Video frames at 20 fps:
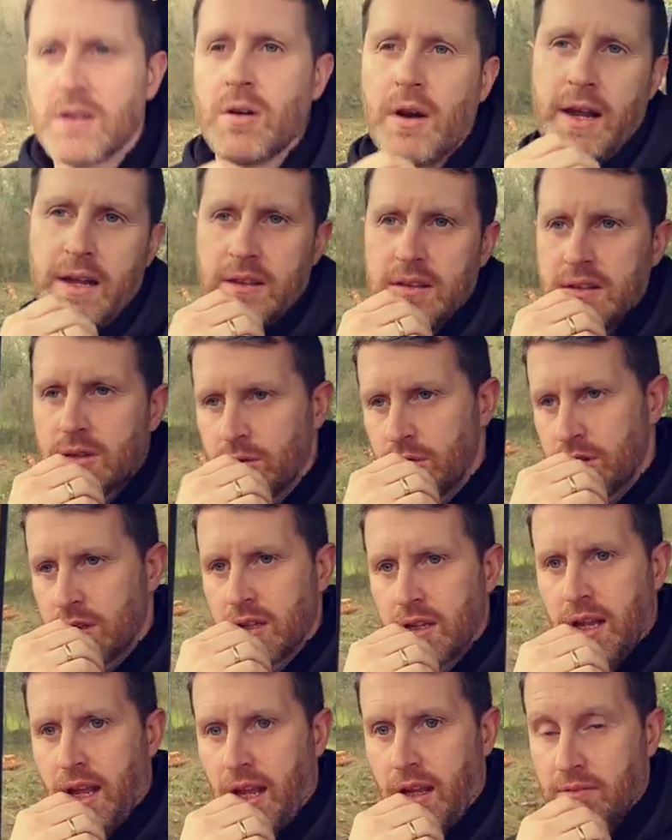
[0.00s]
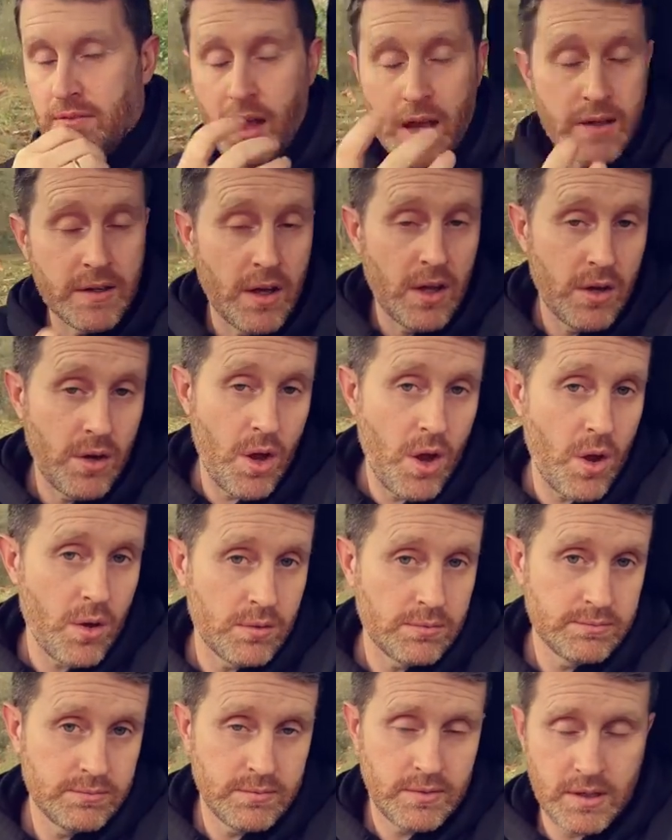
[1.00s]
Greg do today? I don't
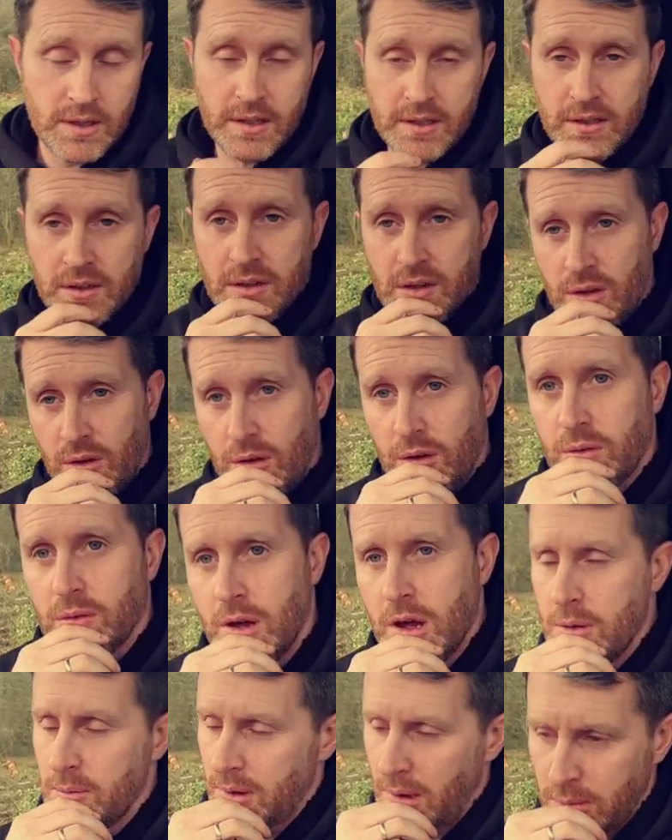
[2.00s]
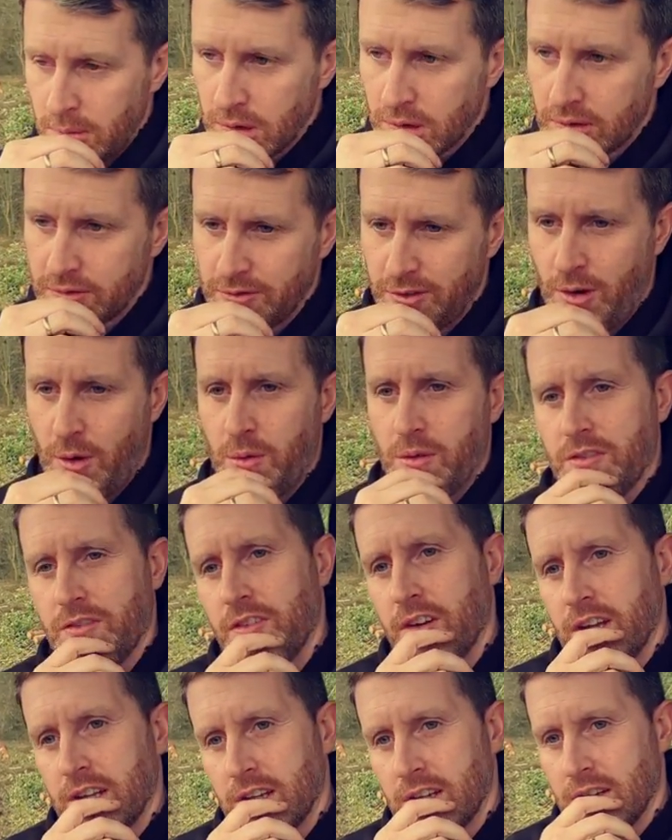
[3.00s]
know. I'm looking forward to
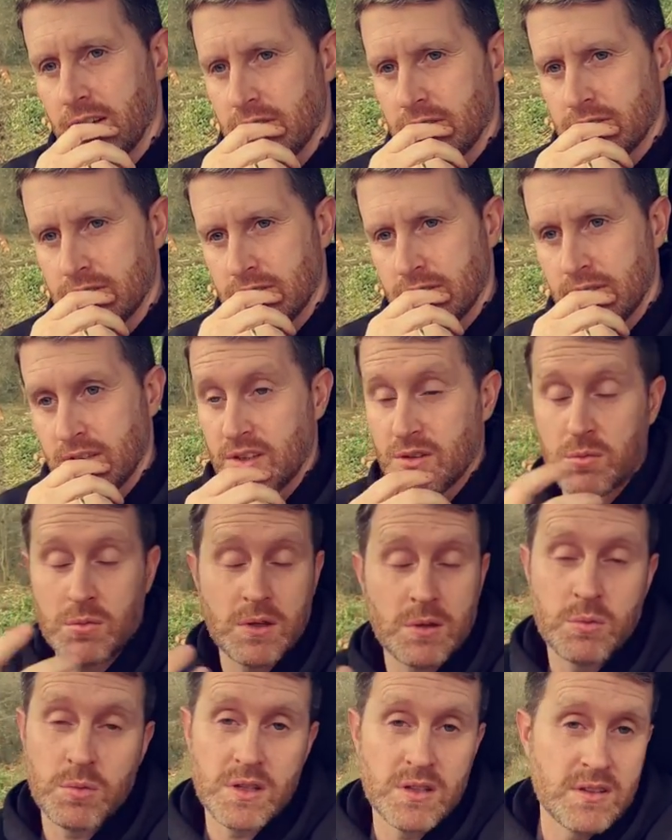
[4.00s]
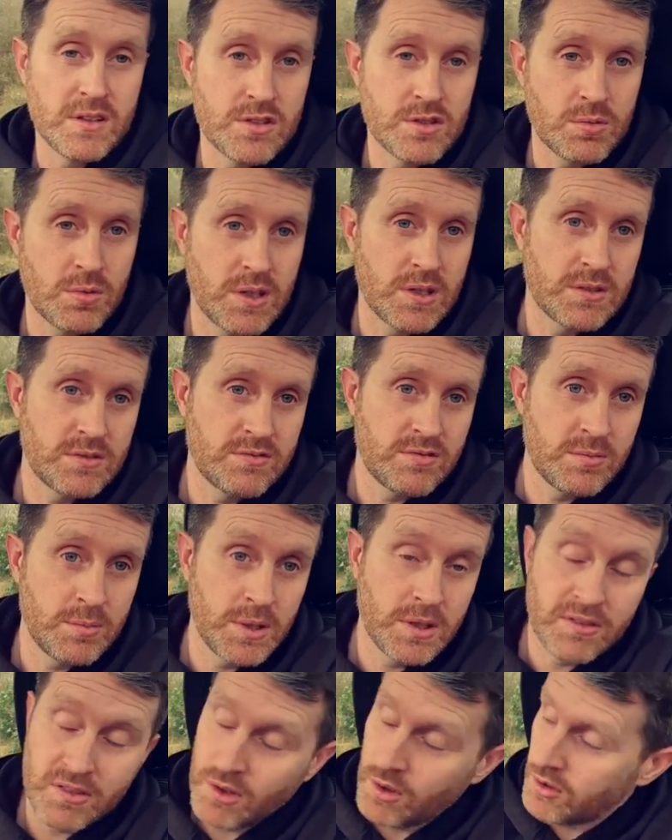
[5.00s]
finding out. It's a win-win situation for me.
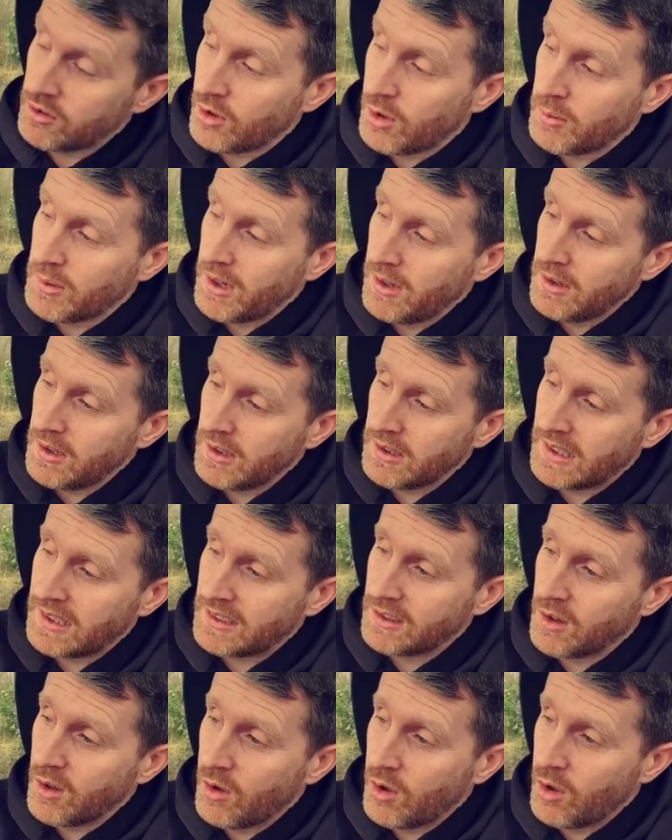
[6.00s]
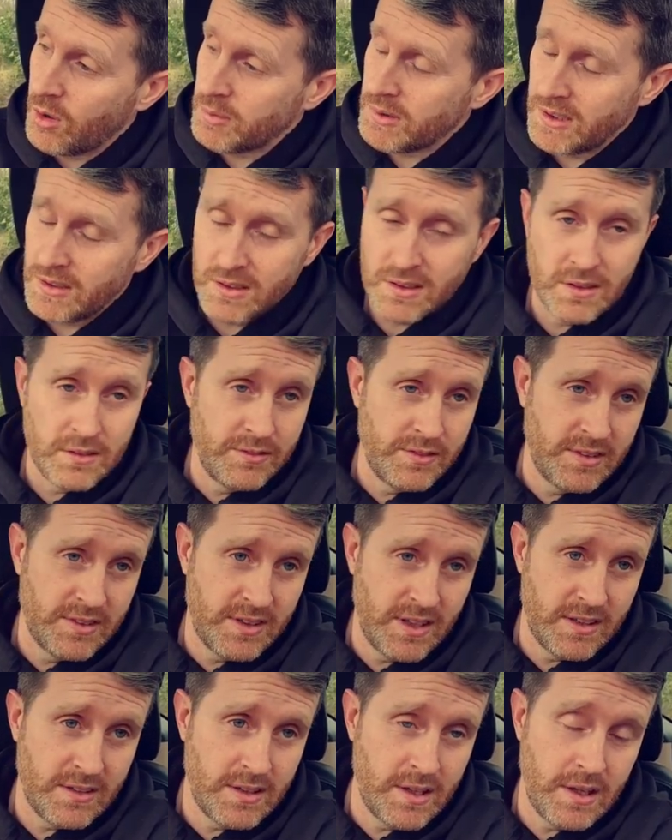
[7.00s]
If he goes home early, I get to go home early. If he
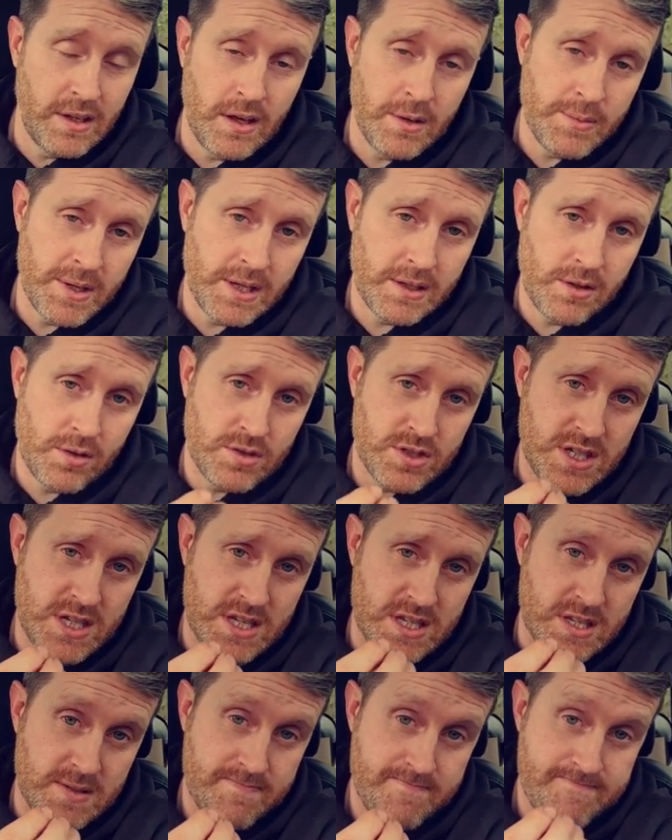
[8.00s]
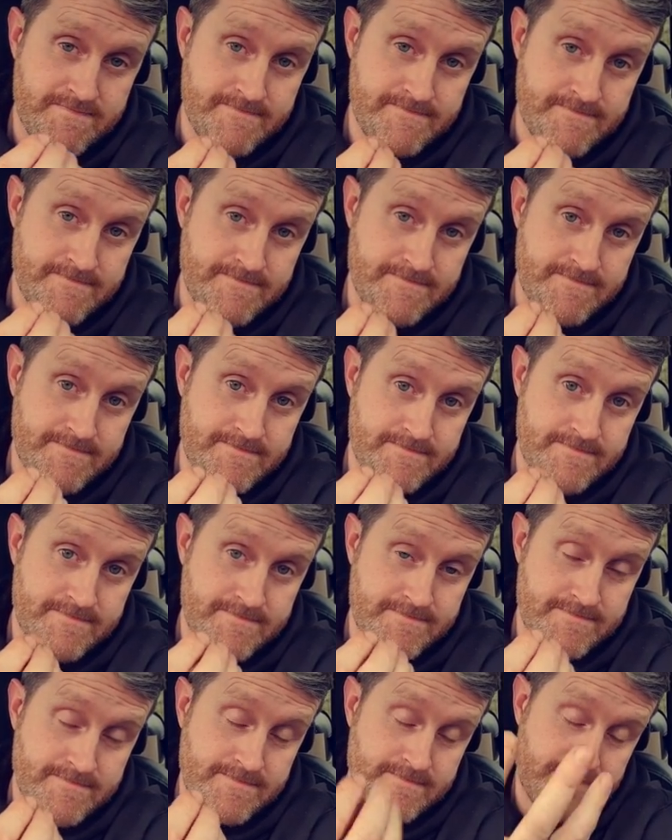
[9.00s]
stays late, I make loads of this.
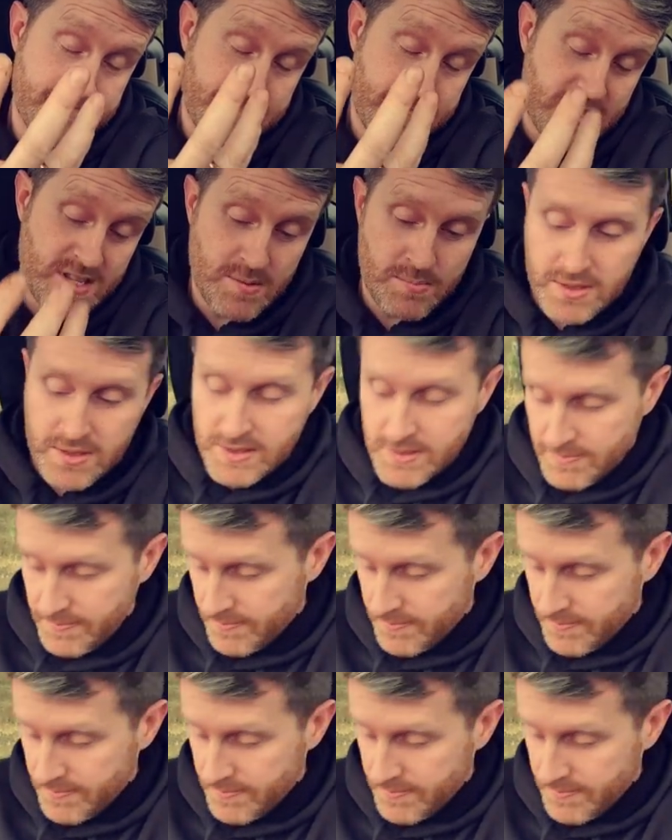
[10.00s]
Simple.